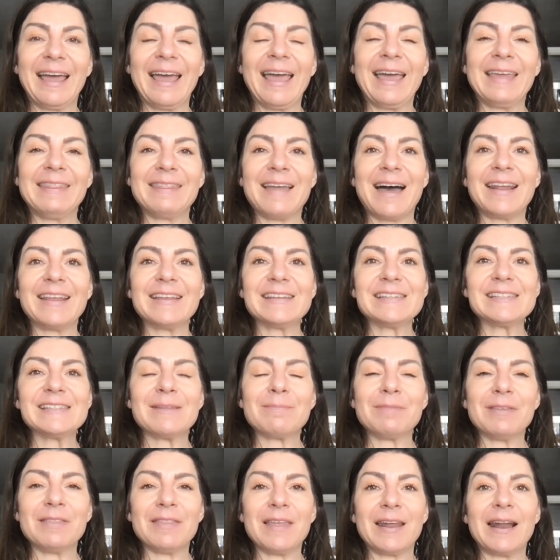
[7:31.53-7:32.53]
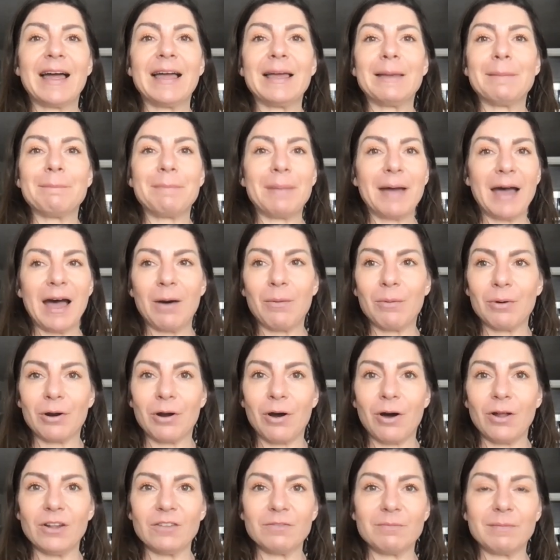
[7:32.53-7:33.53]
And that is something that I
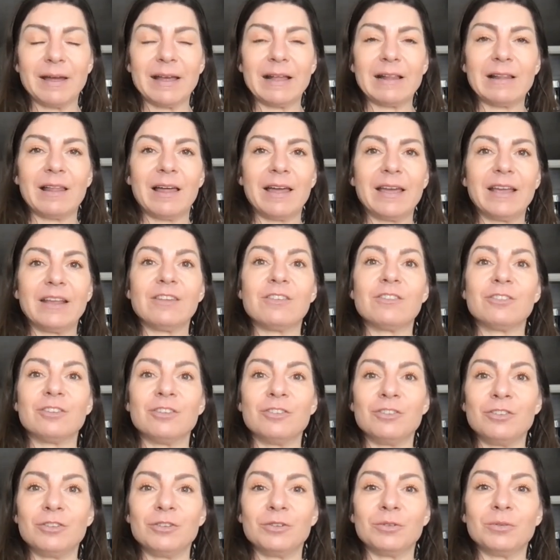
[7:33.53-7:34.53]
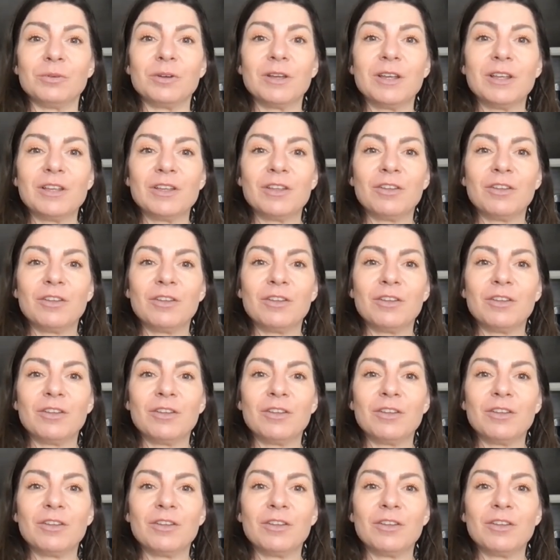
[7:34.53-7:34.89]
empower all of my clients to do.